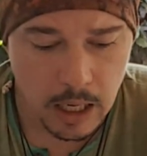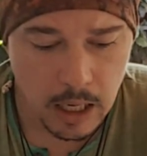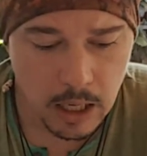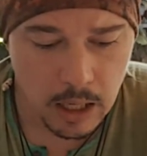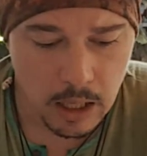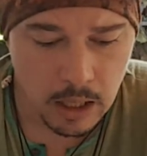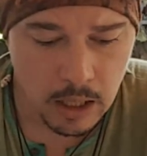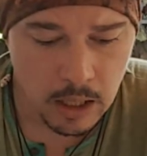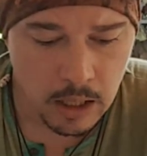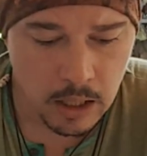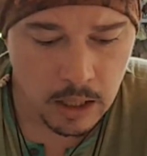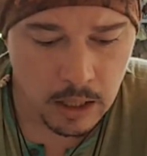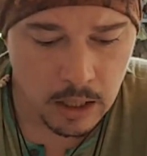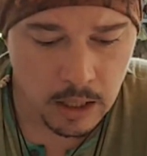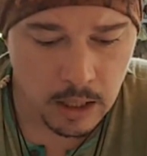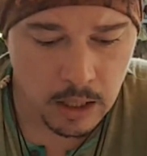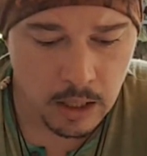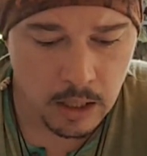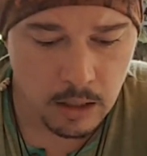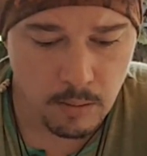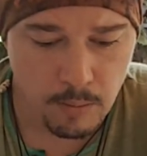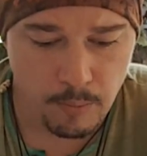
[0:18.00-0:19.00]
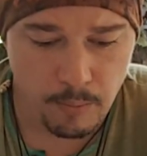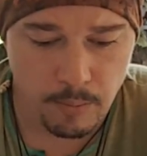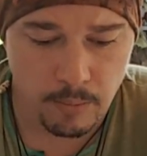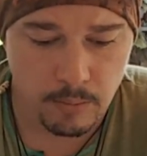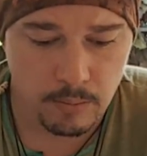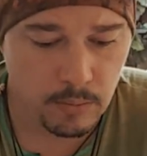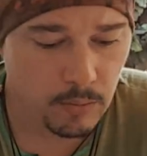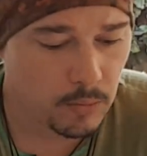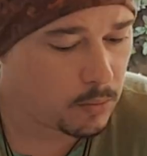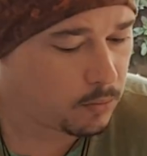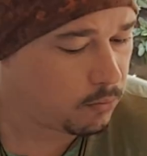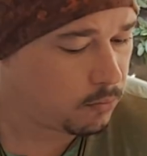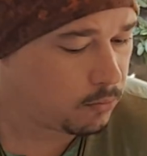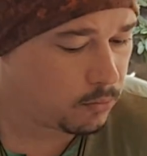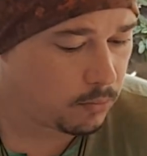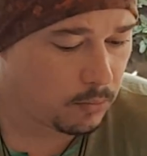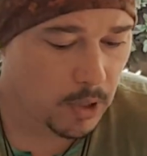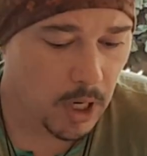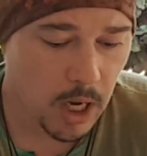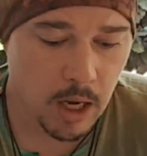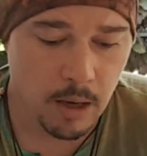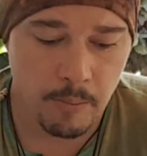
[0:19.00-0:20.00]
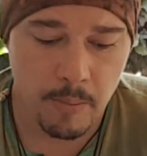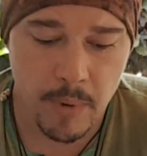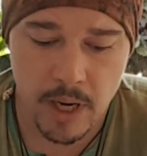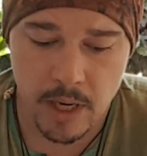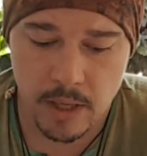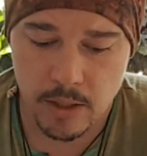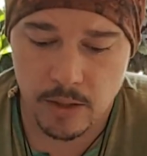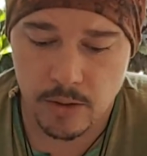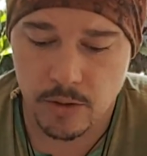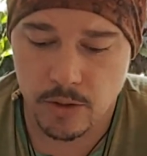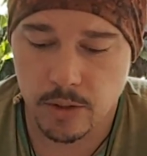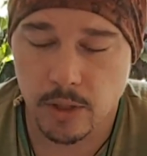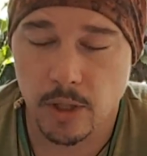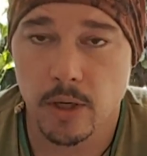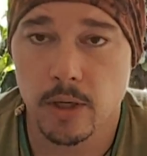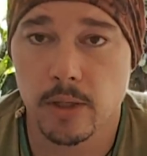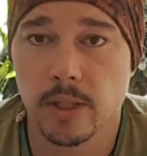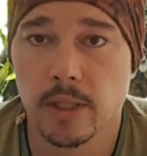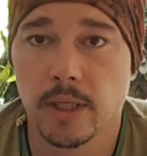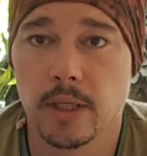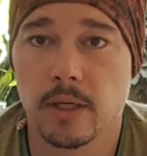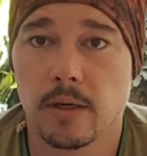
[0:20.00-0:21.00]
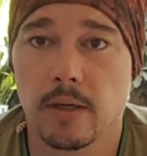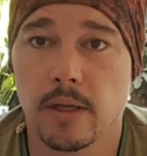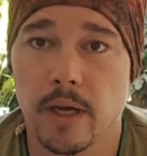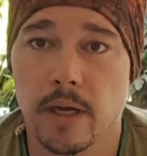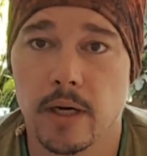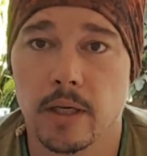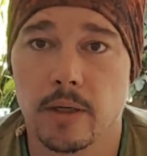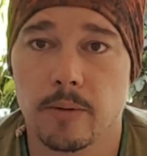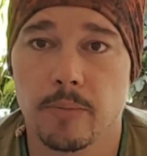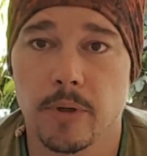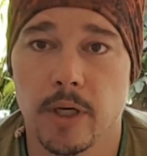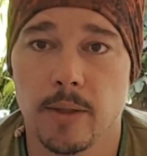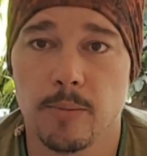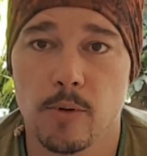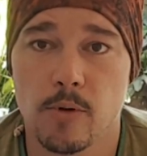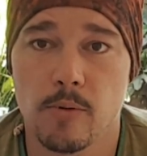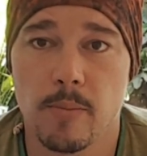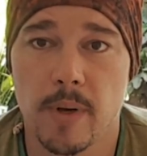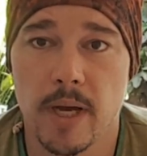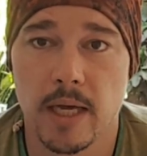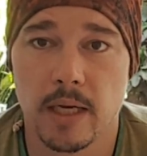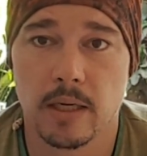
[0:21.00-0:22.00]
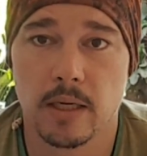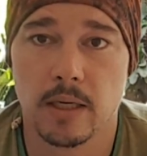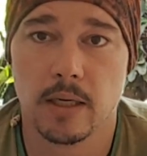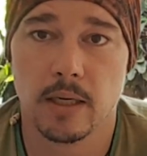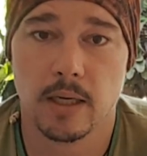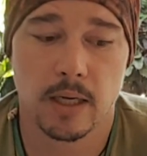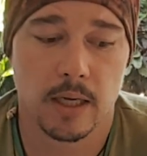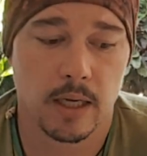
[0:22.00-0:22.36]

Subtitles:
Ahmed is slowly getting people back.